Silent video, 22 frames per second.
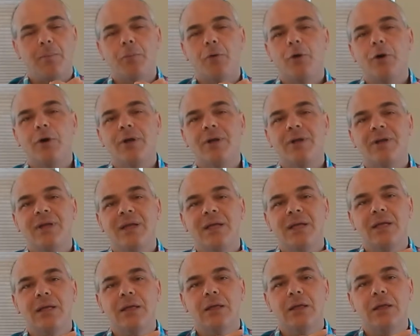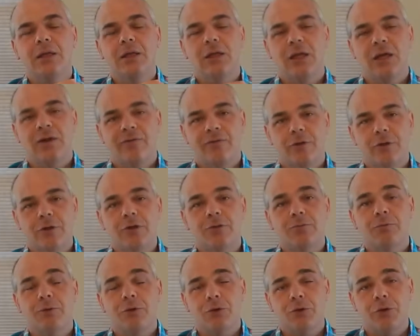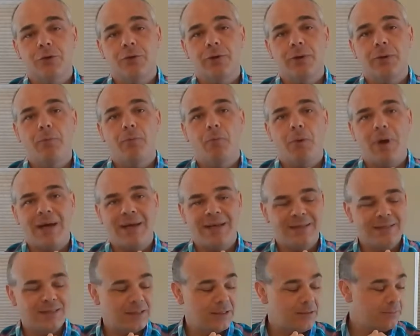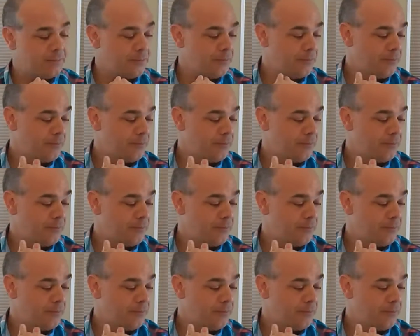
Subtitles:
Burgundy lover's Missouri white.